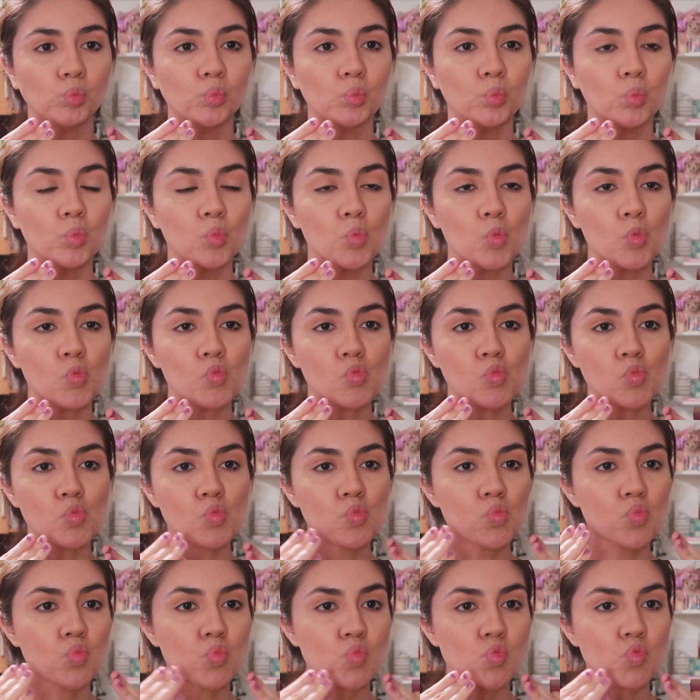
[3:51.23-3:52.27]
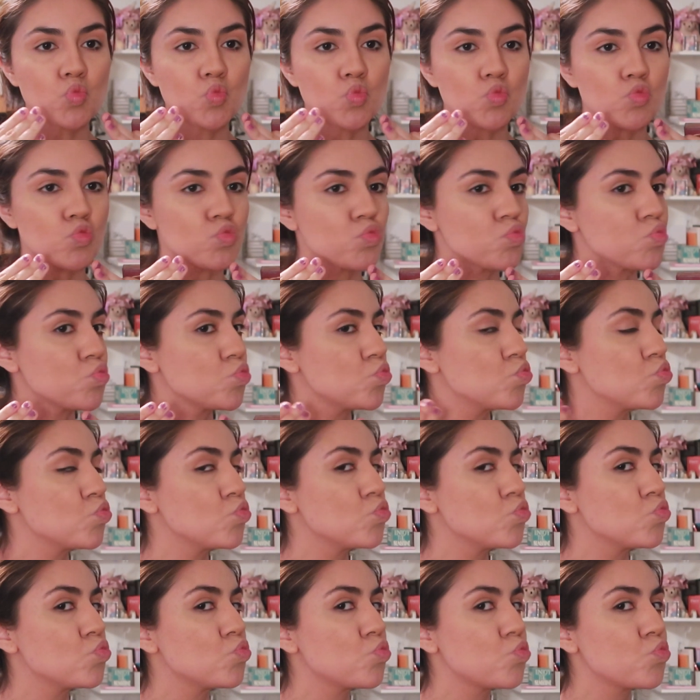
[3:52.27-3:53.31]

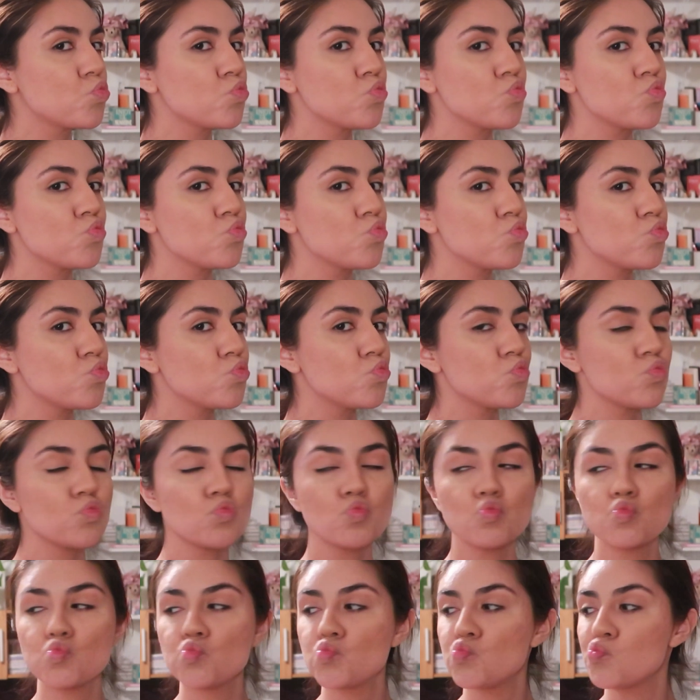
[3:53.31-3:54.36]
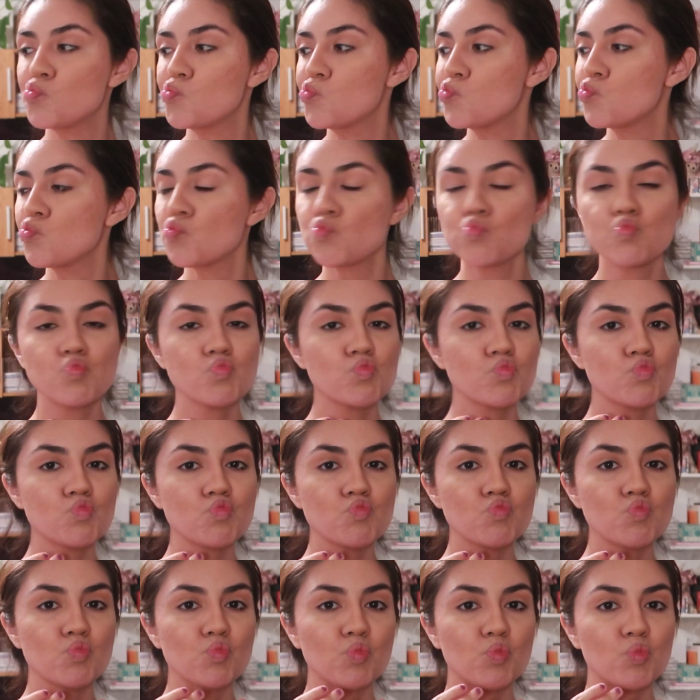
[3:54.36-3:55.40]

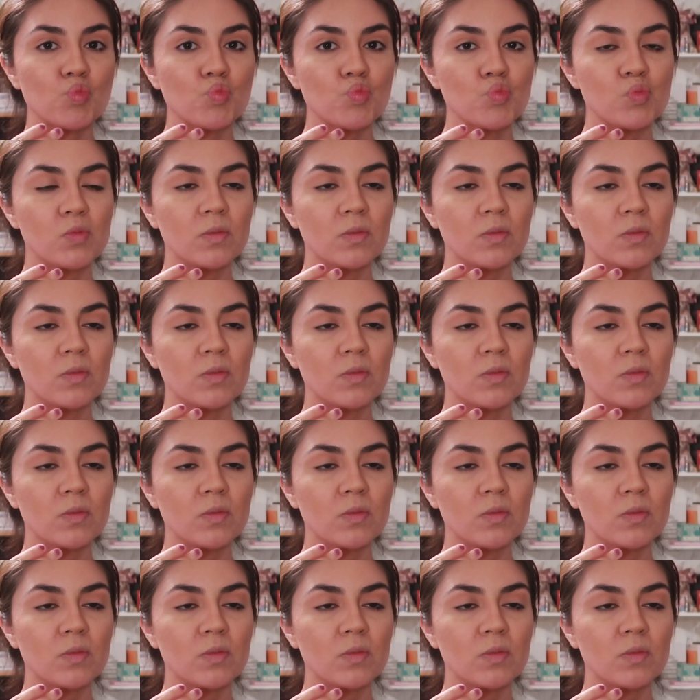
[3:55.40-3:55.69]
No one is speaking in this clip.